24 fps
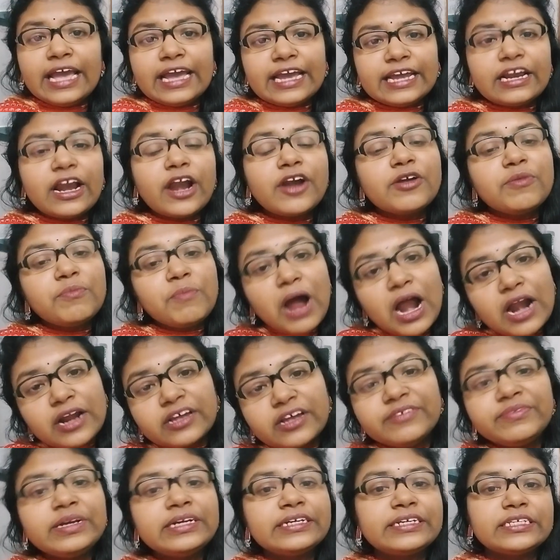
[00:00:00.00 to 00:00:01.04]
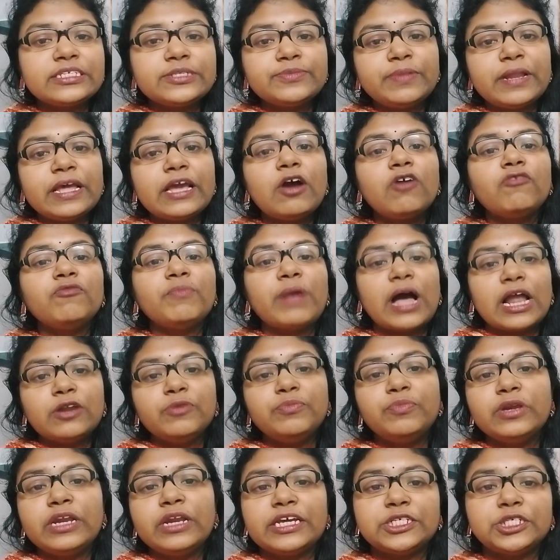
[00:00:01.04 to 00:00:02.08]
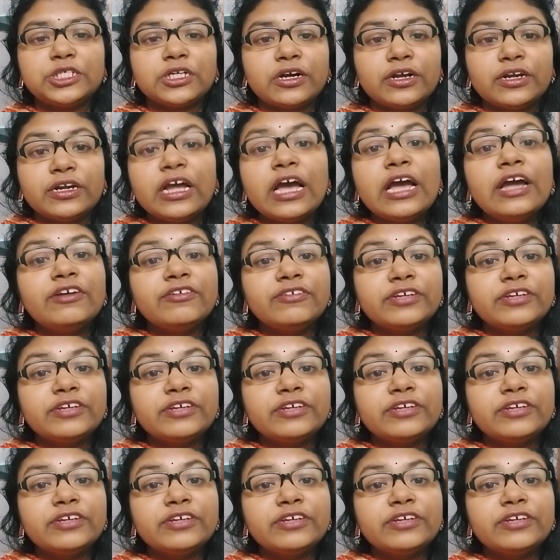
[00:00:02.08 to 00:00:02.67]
In a remarkable display of manipulation,